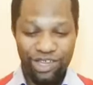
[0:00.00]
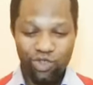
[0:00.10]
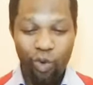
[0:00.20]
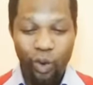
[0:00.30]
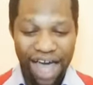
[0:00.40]

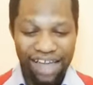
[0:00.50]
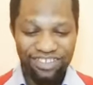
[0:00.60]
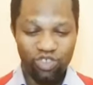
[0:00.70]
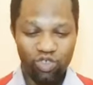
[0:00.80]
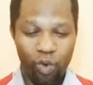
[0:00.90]
so
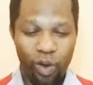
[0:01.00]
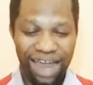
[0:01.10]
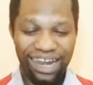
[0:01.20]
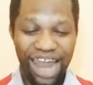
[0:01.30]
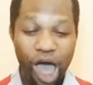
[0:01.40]
as to
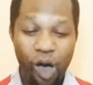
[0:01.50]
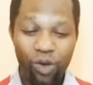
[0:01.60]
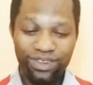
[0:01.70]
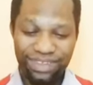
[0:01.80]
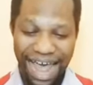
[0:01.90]

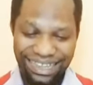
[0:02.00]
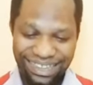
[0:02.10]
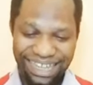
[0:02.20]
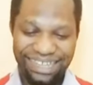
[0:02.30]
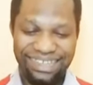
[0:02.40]
allow
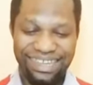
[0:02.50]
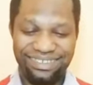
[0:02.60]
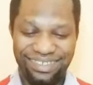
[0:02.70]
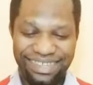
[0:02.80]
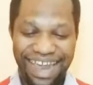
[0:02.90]

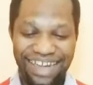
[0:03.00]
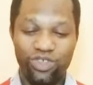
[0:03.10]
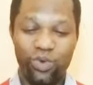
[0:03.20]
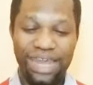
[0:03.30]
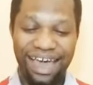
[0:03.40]
attendees
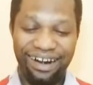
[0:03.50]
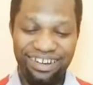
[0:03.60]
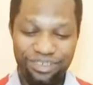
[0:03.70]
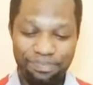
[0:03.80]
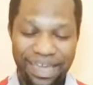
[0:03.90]
get to their
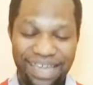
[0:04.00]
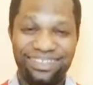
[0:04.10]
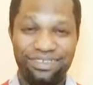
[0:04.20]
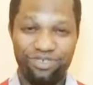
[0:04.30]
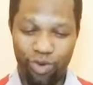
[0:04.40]

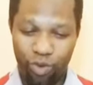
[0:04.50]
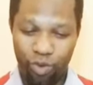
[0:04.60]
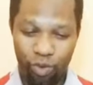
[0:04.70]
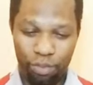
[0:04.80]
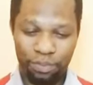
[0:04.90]
respective
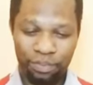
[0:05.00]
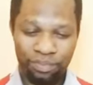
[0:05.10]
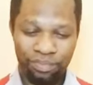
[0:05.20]
home